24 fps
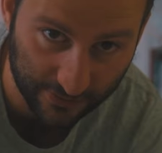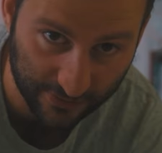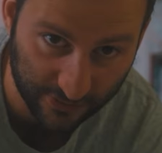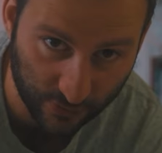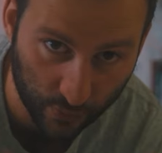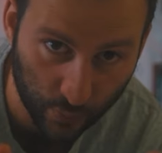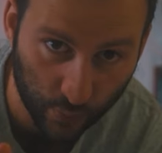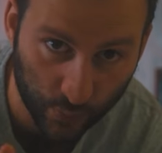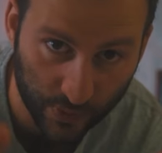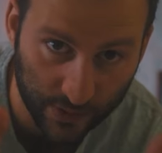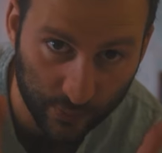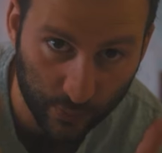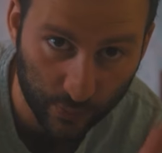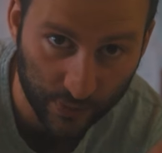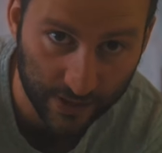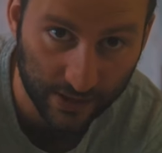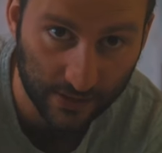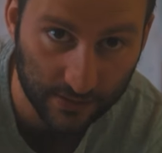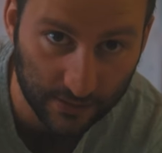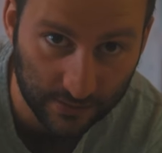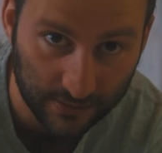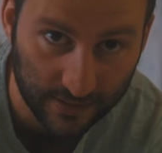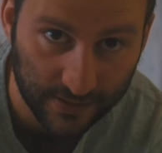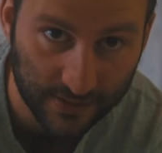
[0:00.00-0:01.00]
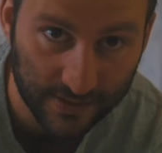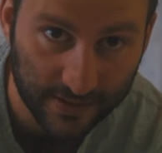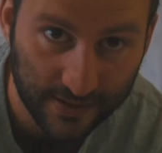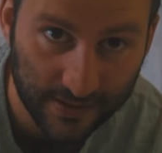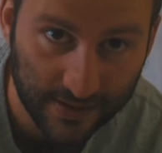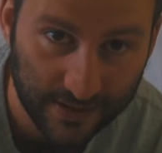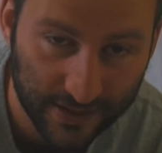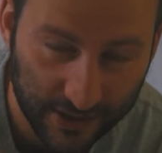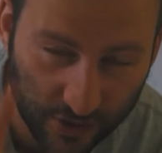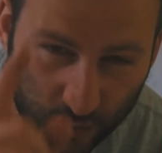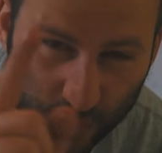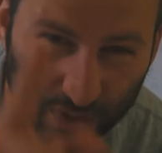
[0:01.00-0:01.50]
So
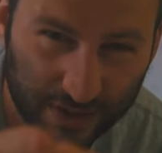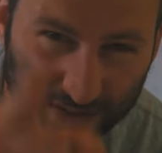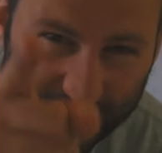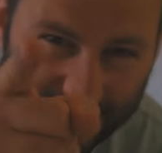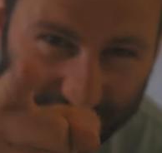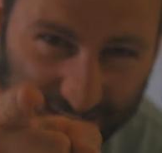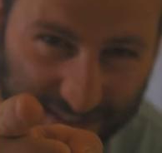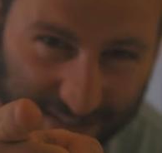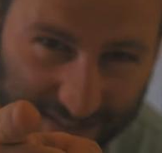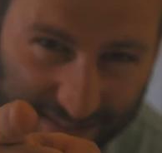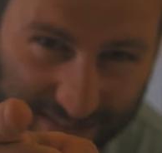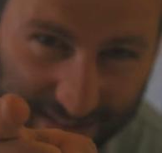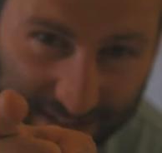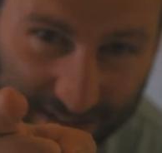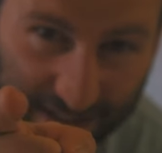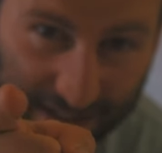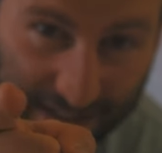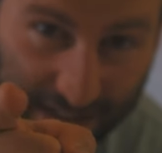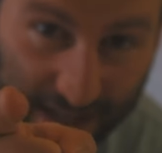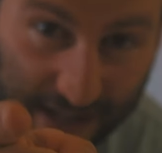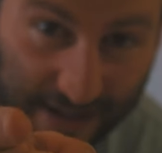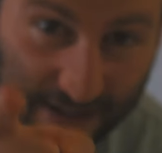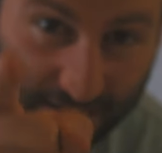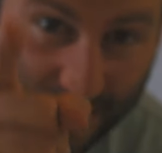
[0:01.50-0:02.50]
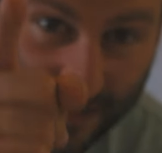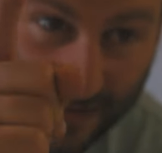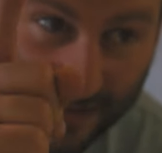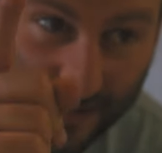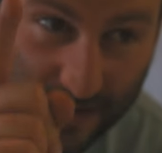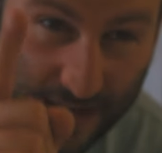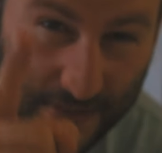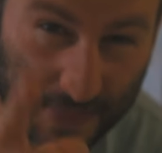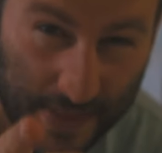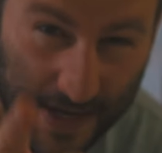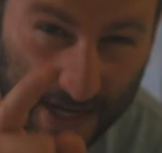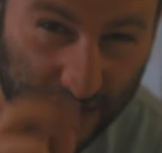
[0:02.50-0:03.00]
you will see this thing again
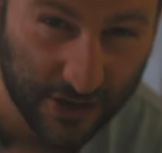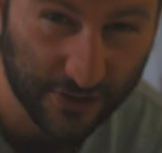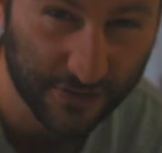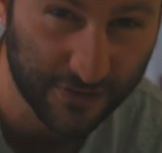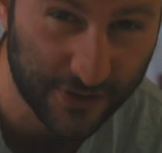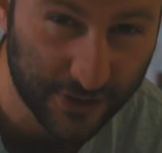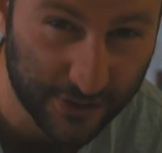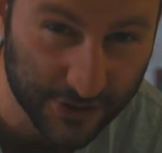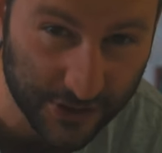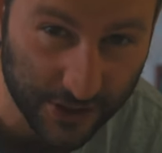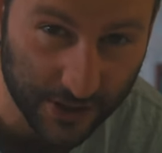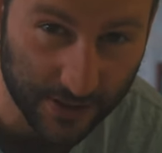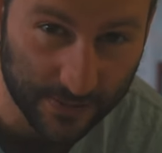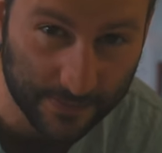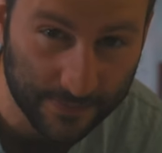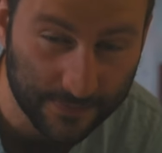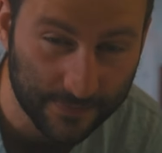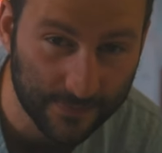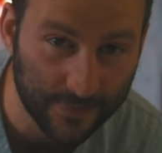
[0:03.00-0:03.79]
in the near future.